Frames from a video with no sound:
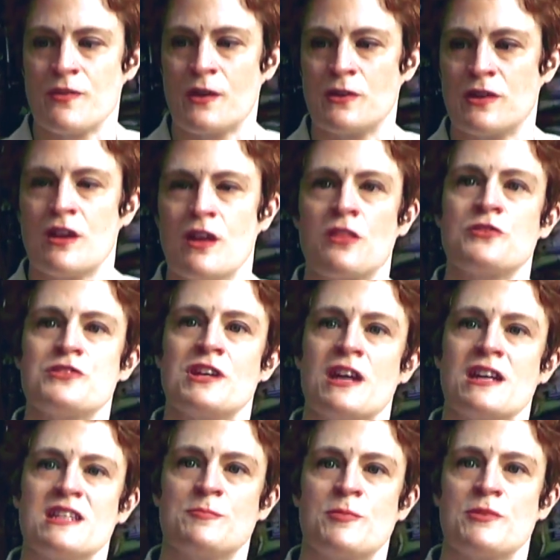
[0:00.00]
found another
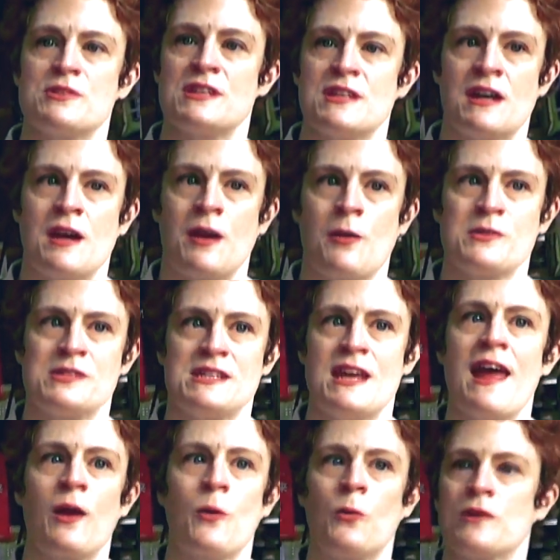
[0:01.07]
Chinese person and I was
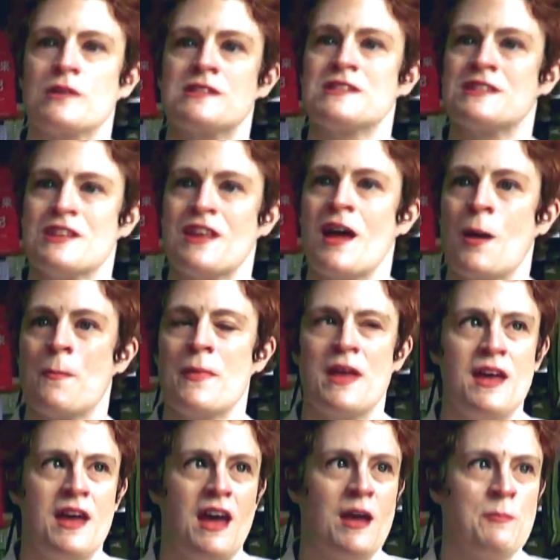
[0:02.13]
saying words to them,
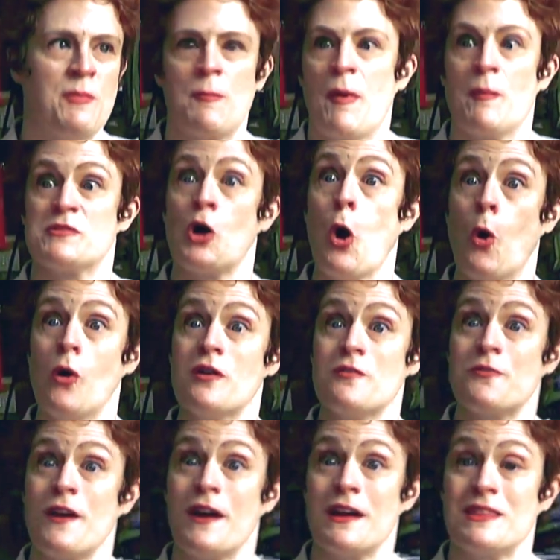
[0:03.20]
and my mom was
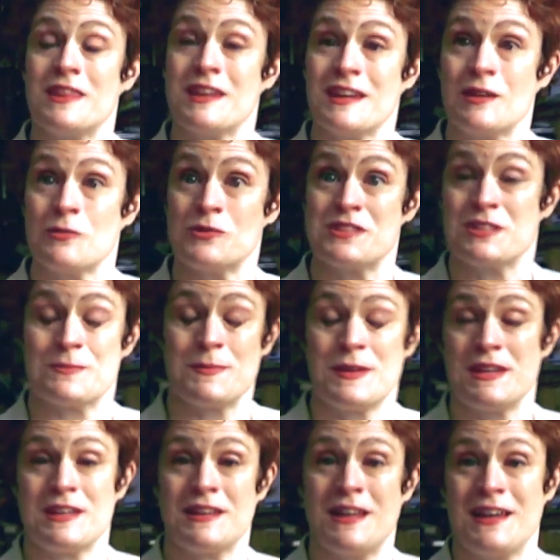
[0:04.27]
horrified thinking I was just
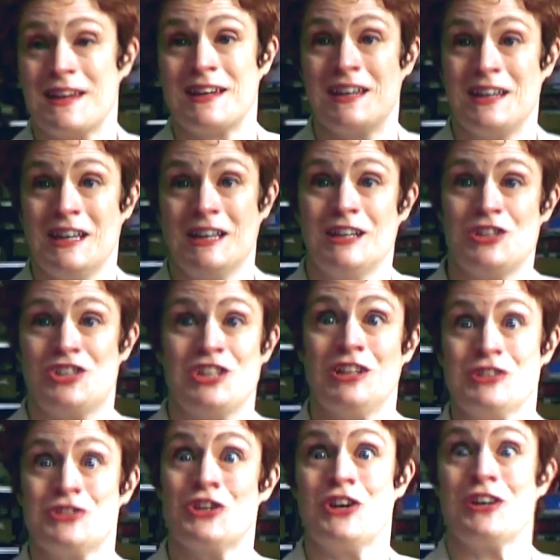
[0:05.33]
making like
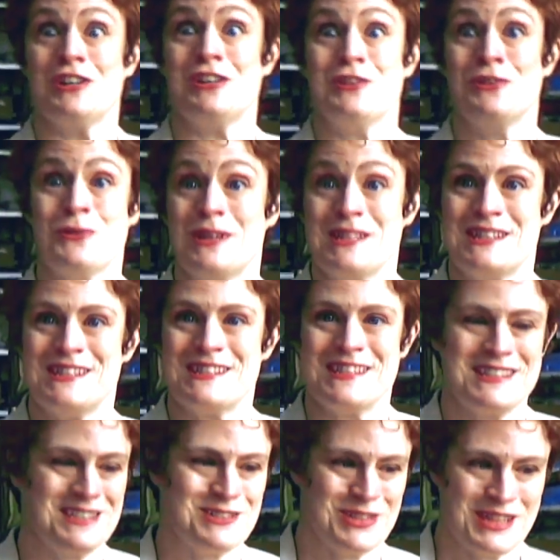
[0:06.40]
ching-chongy noises,
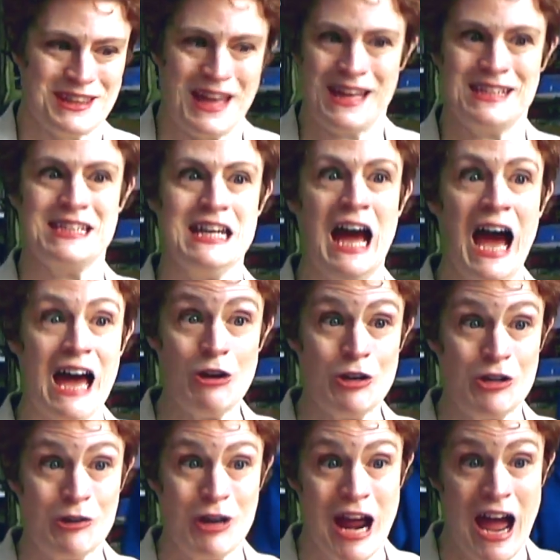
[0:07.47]
and she's like, "That's not
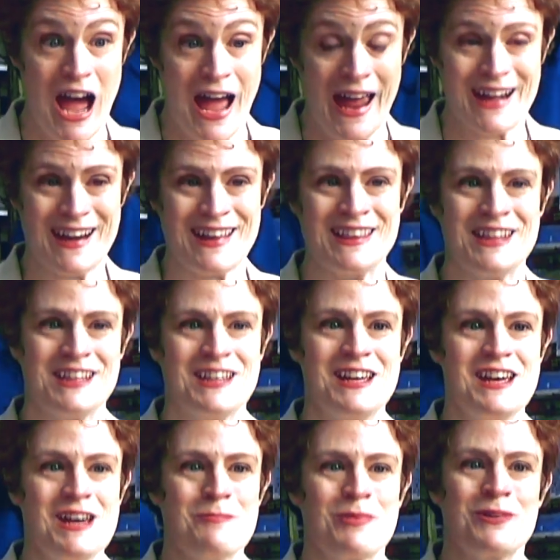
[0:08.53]
right!" And the
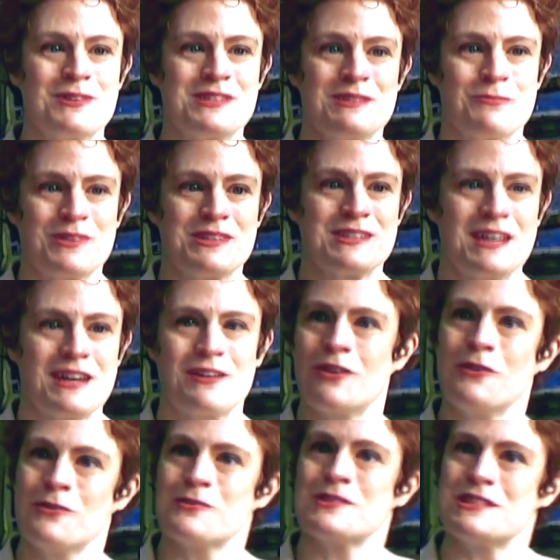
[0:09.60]
person was like,
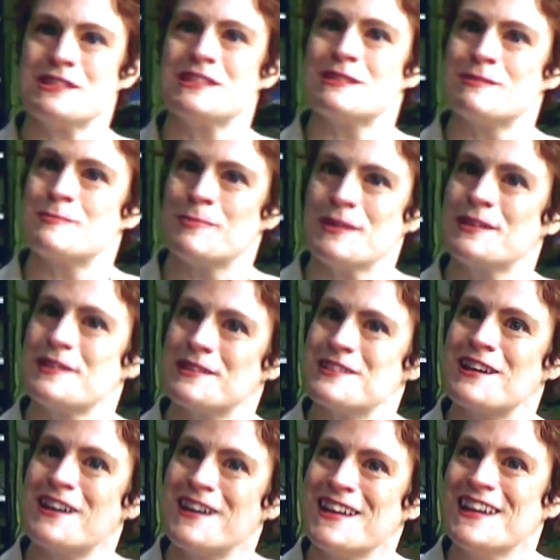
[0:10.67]
"No, she's speaking
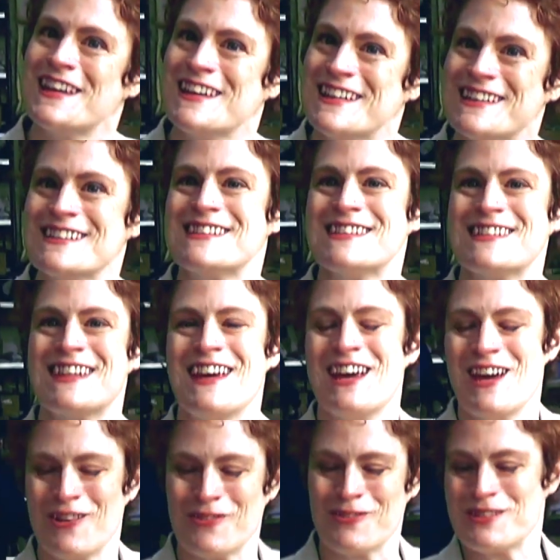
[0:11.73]
Chinese,"
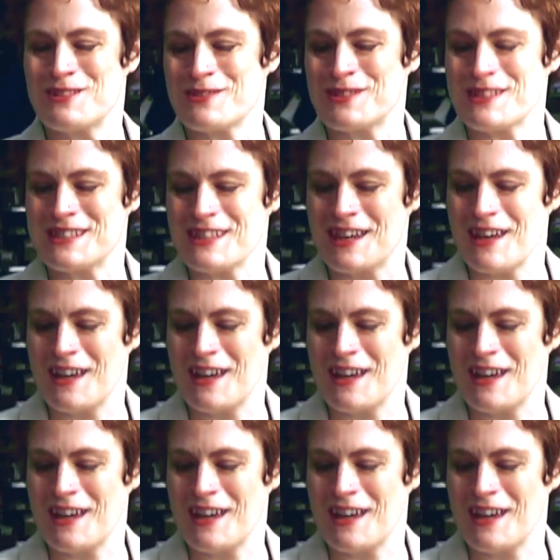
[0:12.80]
which was